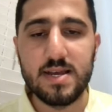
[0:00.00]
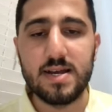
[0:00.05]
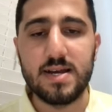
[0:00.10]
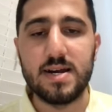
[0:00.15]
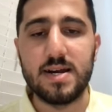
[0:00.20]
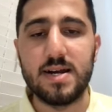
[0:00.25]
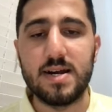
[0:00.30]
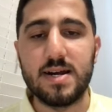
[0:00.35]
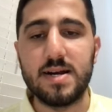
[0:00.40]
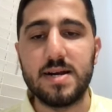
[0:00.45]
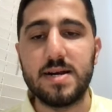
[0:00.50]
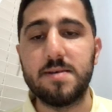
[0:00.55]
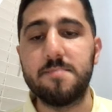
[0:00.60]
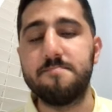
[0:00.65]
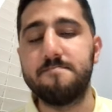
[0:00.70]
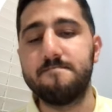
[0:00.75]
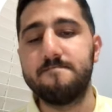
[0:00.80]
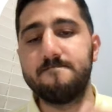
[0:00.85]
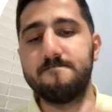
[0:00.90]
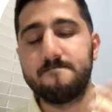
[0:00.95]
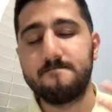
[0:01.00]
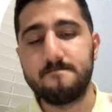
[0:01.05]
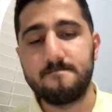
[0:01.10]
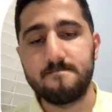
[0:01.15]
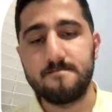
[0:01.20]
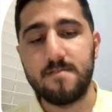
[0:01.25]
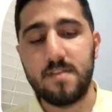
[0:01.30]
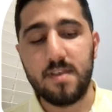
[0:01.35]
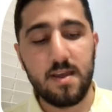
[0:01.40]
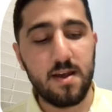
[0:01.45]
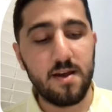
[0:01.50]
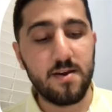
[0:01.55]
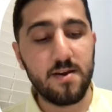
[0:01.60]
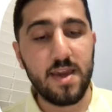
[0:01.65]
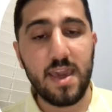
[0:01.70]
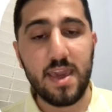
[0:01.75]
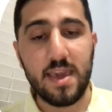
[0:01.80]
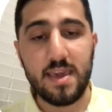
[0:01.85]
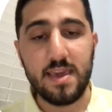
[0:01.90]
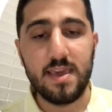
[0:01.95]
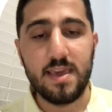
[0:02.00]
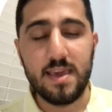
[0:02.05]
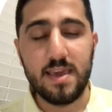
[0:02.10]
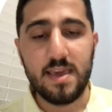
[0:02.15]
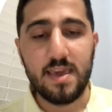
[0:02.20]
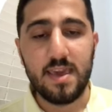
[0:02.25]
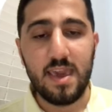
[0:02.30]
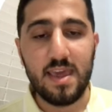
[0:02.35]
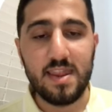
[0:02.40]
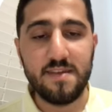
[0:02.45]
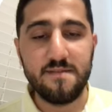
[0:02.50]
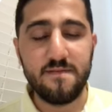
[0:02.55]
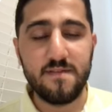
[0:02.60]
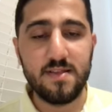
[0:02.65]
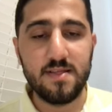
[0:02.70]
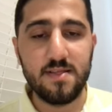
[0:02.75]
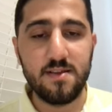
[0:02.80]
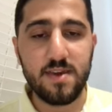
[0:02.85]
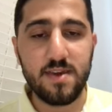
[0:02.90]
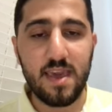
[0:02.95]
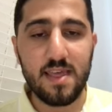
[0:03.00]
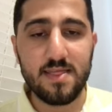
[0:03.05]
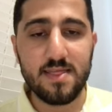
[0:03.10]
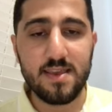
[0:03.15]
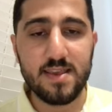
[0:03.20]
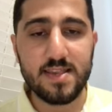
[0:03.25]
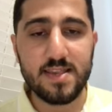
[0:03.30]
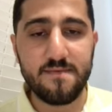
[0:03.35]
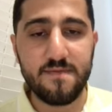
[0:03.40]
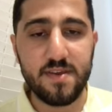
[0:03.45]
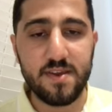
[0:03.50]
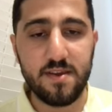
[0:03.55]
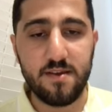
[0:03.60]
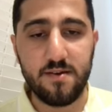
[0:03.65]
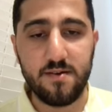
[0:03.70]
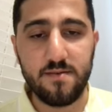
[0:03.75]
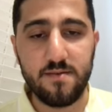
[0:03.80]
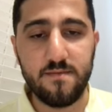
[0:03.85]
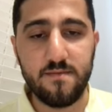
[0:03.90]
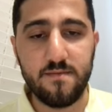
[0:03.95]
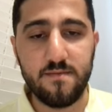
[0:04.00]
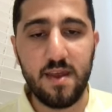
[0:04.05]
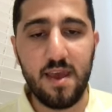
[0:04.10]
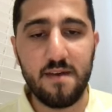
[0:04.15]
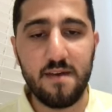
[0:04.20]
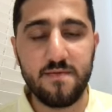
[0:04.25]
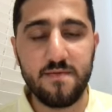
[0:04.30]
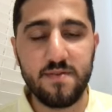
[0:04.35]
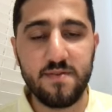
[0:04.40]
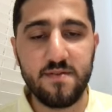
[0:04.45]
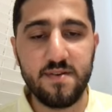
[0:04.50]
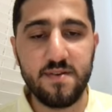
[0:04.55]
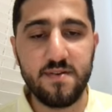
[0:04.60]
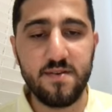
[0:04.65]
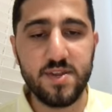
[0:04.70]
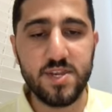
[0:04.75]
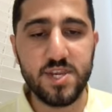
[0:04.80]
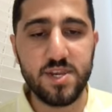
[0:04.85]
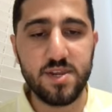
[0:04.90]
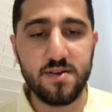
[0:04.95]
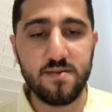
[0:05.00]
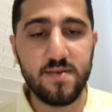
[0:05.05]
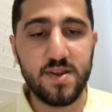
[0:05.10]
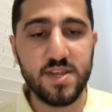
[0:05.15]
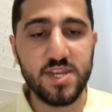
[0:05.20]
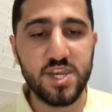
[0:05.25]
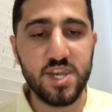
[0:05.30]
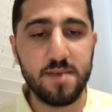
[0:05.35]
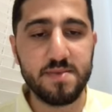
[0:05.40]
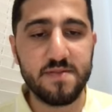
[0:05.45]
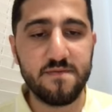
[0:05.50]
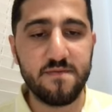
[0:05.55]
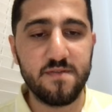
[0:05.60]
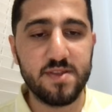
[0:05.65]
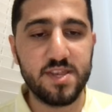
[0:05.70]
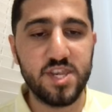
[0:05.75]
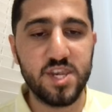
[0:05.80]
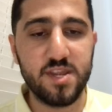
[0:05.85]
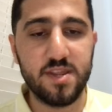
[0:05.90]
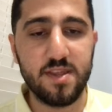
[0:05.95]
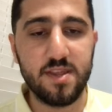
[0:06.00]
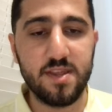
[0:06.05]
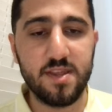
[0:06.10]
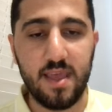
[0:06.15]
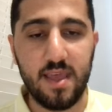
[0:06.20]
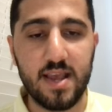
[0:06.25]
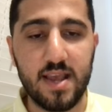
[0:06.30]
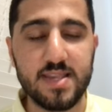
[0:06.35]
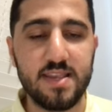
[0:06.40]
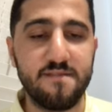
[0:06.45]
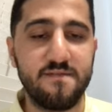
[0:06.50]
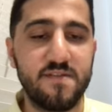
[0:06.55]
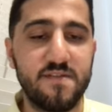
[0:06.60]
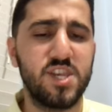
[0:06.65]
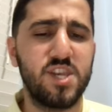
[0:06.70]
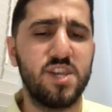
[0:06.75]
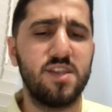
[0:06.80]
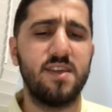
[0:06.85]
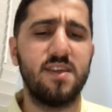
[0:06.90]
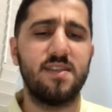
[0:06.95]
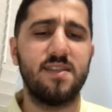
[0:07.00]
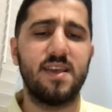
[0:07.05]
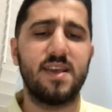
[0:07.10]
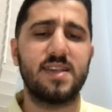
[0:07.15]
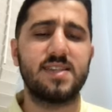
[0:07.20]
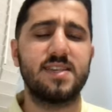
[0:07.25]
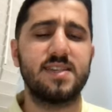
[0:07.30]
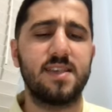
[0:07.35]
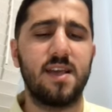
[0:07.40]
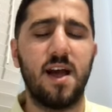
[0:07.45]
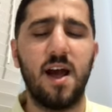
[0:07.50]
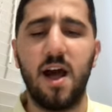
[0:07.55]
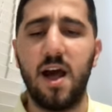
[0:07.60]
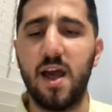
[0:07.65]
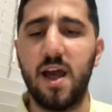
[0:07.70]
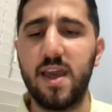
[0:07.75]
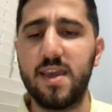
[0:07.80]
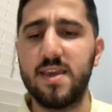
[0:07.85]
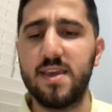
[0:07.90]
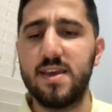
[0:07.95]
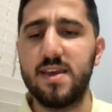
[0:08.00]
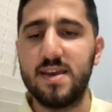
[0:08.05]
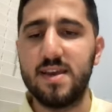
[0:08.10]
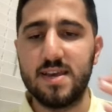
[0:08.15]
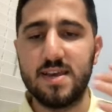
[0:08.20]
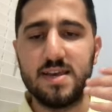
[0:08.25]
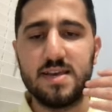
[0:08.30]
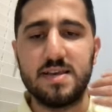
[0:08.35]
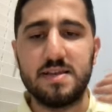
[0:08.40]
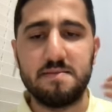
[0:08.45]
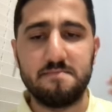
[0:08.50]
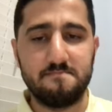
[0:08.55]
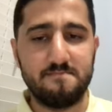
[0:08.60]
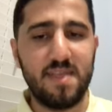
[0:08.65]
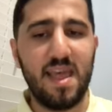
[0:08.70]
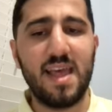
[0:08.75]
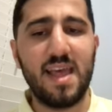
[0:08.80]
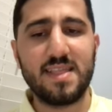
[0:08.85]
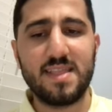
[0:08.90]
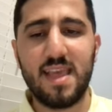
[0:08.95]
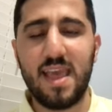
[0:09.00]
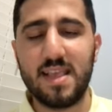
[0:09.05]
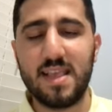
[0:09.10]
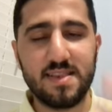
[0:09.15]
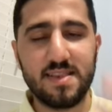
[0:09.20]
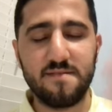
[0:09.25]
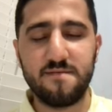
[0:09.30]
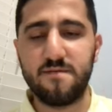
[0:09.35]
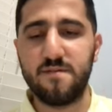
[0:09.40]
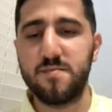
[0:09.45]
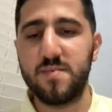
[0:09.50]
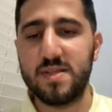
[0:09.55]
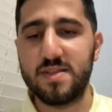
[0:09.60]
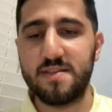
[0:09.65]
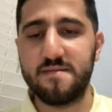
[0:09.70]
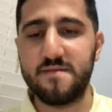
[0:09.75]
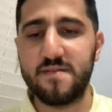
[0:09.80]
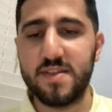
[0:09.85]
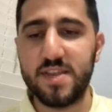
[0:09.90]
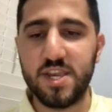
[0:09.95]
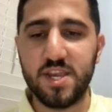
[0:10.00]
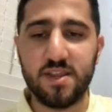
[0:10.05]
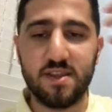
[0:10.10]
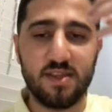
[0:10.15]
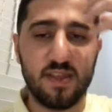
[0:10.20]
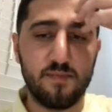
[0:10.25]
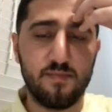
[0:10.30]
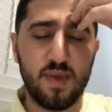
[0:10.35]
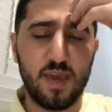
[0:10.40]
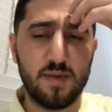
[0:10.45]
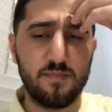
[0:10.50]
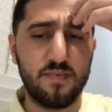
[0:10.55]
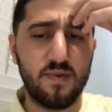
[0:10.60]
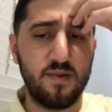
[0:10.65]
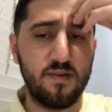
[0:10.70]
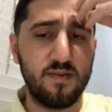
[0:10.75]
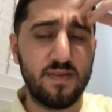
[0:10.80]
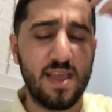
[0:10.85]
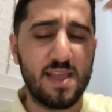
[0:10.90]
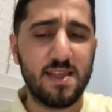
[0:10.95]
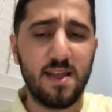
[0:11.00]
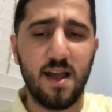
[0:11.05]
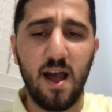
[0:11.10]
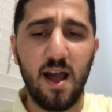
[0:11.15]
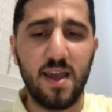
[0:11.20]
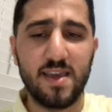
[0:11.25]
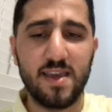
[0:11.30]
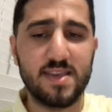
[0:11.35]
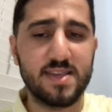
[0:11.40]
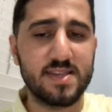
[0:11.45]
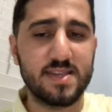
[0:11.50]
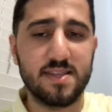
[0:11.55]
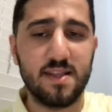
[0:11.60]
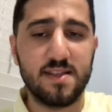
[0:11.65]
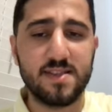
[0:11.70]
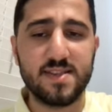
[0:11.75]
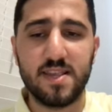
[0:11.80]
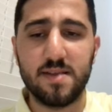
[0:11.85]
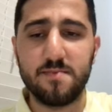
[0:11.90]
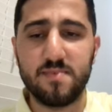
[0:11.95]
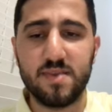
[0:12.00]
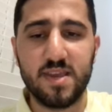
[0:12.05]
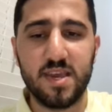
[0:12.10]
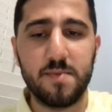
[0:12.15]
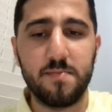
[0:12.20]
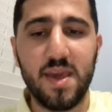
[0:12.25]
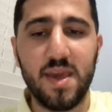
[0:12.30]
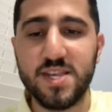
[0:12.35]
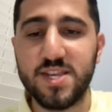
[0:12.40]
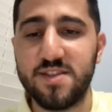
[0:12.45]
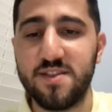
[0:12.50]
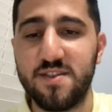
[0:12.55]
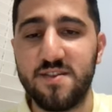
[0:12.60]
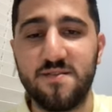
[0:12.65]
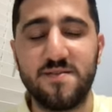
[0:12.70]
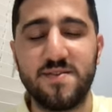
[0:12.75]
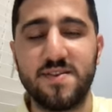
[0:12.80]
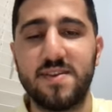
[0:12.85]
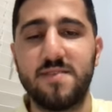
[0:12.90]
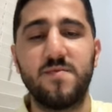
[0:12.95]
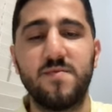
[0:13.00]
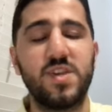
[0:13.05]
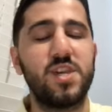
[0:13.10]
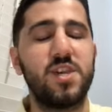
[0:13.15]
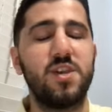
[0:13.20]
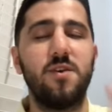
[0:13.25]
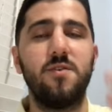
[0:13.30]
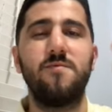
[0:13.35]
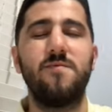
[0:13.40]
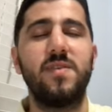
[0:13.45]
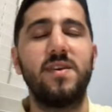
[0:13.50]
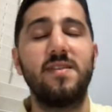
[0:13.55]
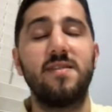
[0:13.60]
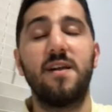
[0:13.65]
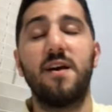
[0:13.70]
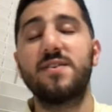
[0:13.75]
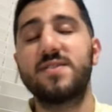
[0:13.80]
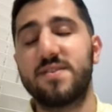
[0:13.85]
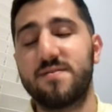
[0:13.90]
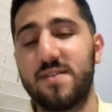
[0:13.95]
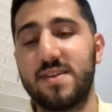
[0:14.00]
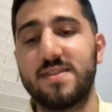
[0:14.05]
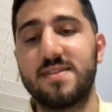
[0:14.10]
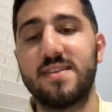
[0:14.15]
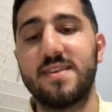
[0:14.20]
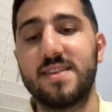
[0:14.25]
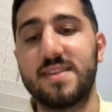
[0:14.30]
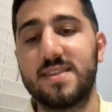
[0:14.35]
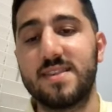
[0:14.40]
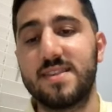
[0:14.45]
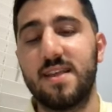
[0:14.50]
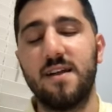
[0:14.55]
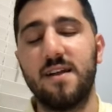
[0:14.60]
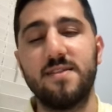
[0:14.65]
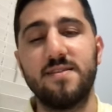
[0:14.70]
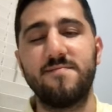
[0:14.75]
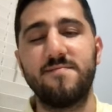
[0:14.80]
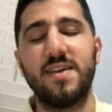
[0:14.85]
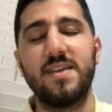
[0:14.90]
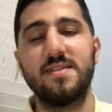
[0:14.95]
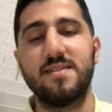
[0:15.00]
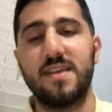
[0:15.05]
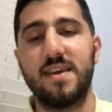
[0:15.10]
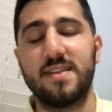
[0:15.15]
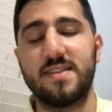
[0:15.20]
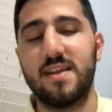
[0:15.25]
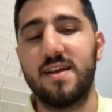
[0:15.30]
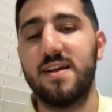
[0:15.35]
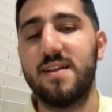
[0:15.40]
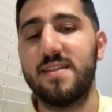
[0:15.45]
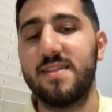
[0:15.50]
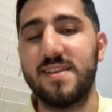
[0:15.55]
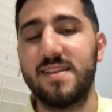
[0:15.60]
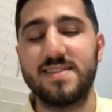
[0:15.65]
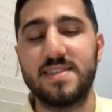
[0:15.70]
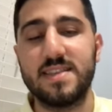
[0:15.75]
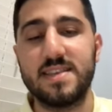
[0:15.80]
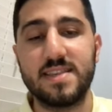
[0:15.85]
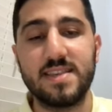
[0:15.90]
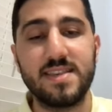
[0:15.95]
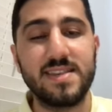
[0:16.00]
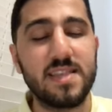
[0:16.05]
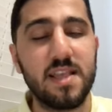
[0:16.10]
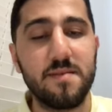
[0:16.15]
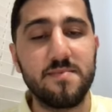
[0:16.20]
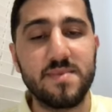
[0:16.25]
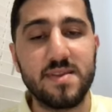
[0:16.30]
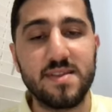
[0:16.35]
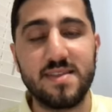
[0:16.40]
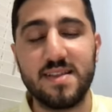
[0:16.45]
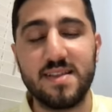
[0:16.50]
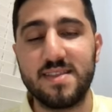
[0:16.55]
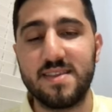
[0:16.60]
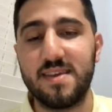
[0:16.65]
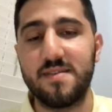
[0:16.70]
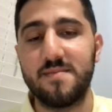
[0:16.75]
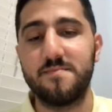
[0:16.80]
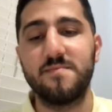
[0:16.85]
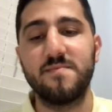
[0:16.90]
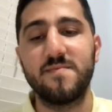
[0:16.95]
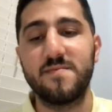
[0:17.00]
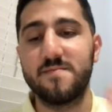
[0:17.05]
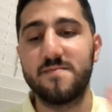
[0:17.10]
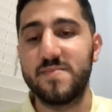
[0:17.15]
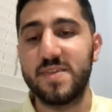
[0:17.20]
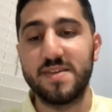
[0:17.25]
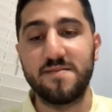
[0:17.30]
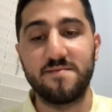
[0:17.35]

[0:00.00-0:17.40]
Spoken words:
Uh, okay, and if we look at this figure, we have three regimes for the Gini index. If the Gini index is high, that has a formal definition in the paper. That high is not something imaginary. We illustrate this on real data, that this is something that can be